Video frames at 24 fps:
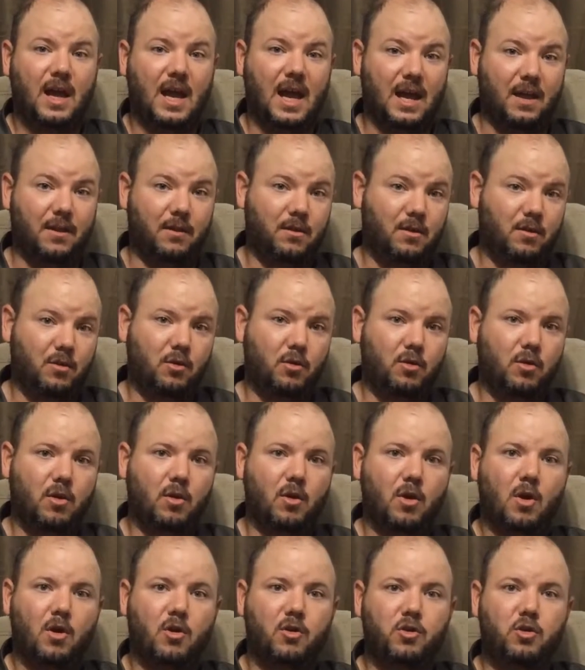and
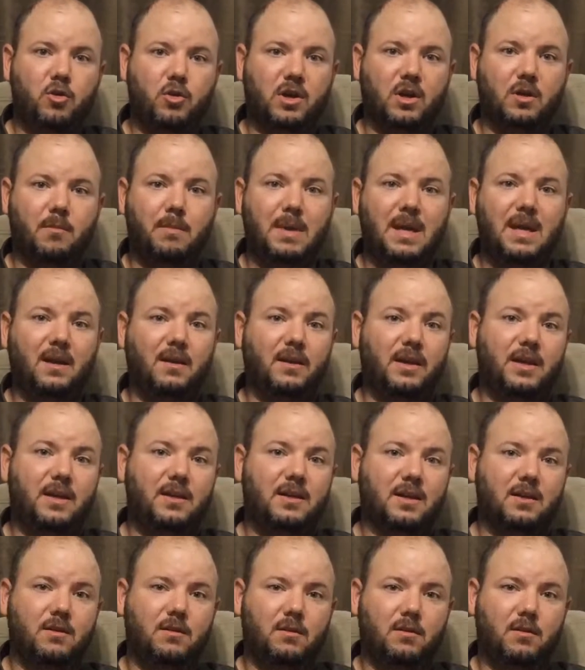you could immediately
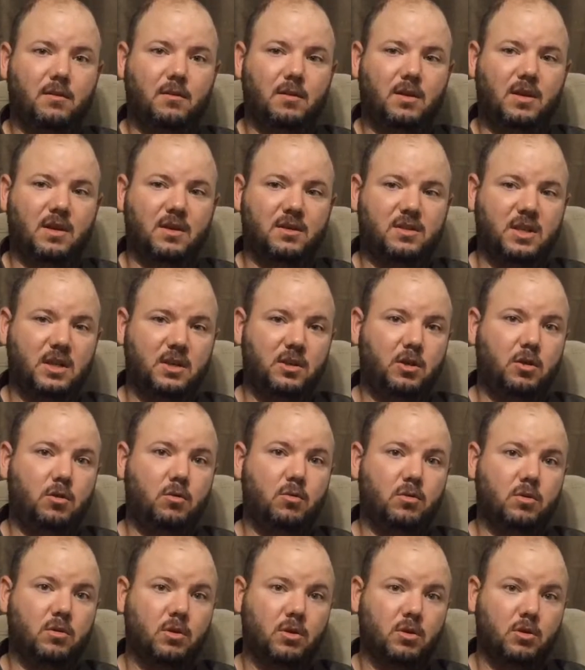
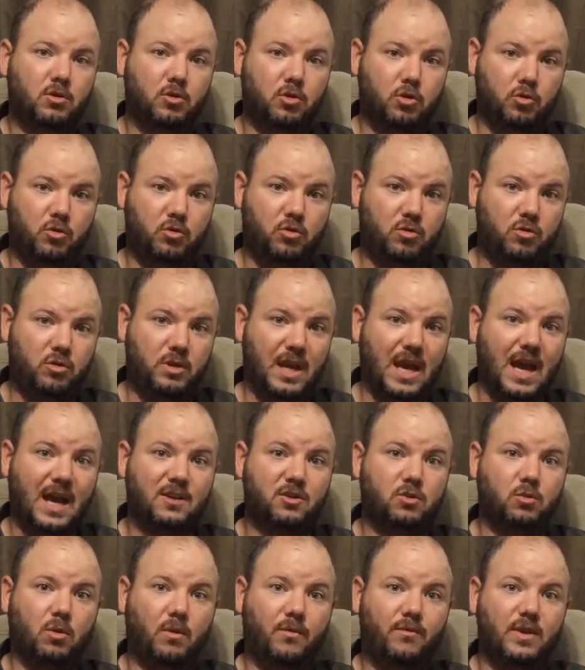continue to the
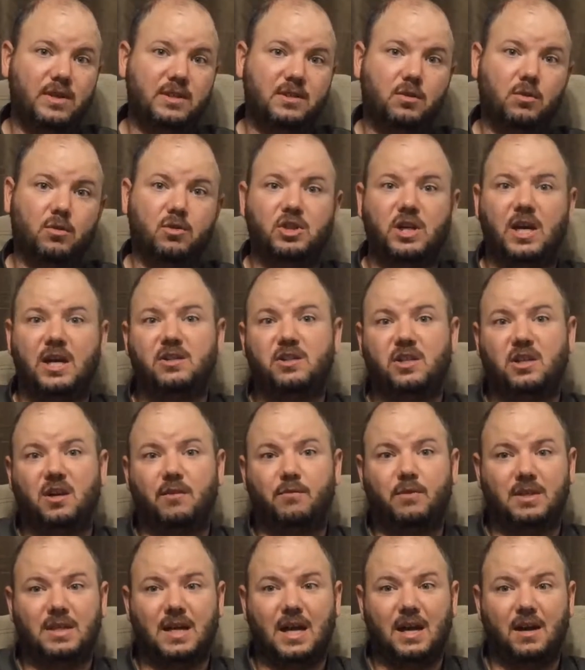actual physical changing of
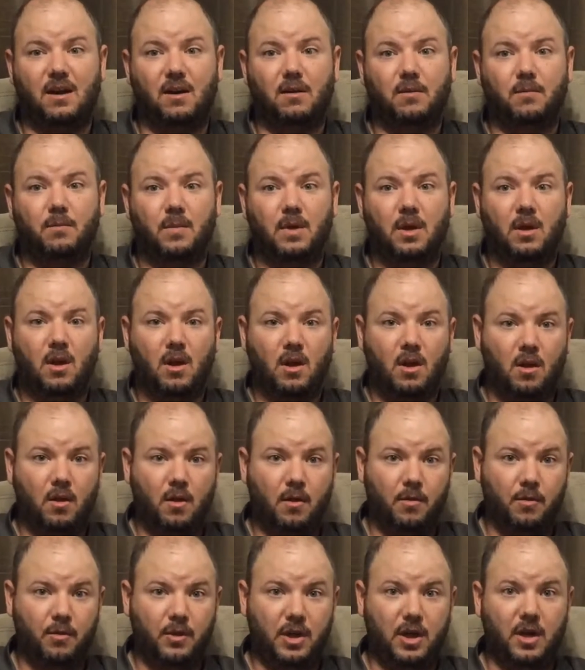the tire.
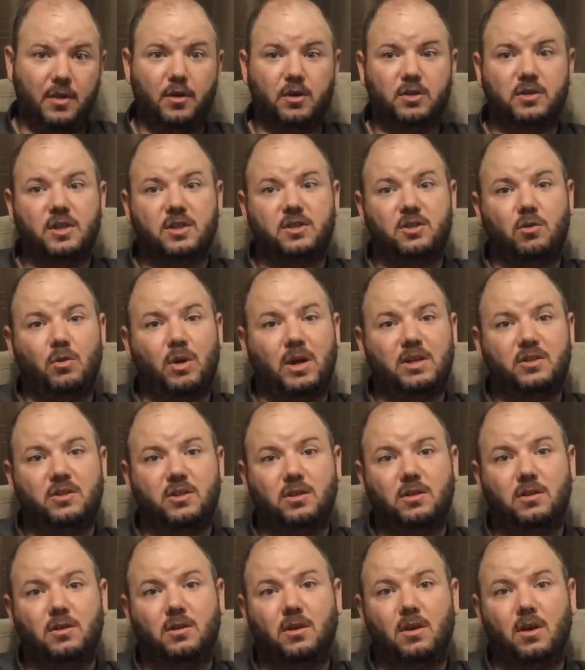The other
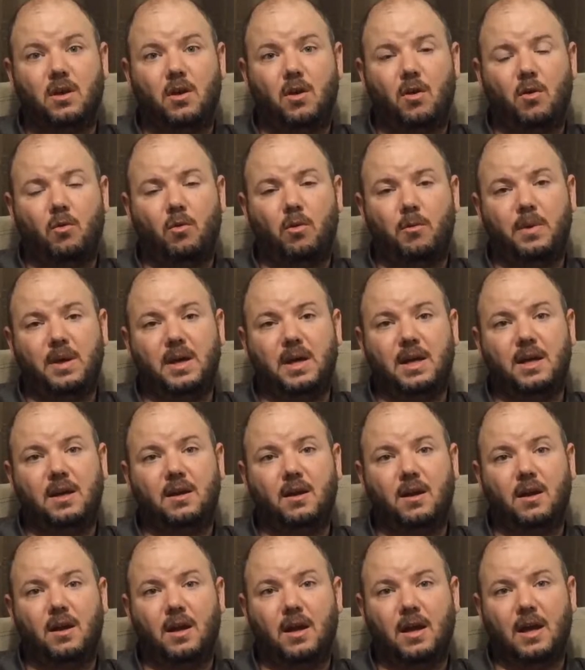situation would
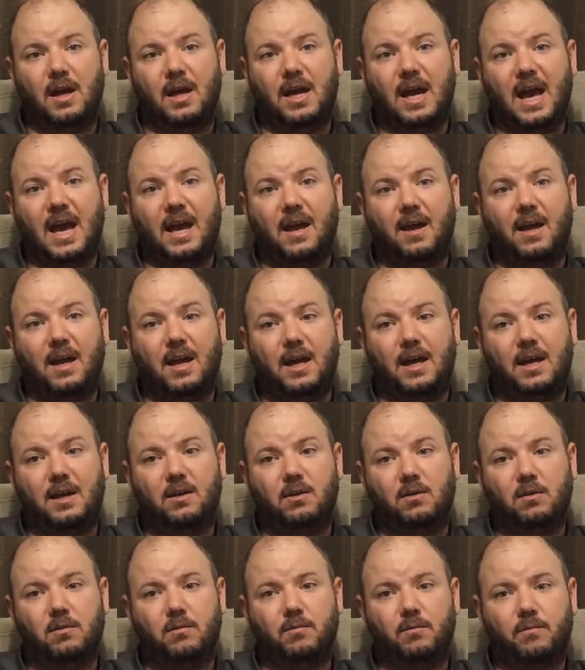be
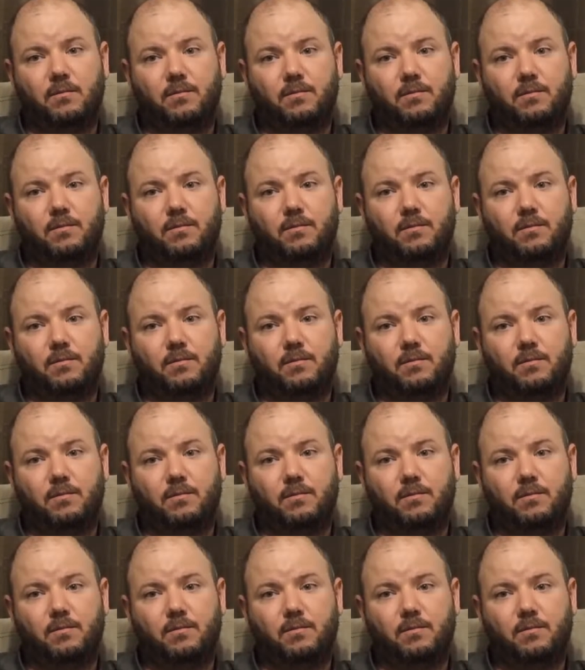a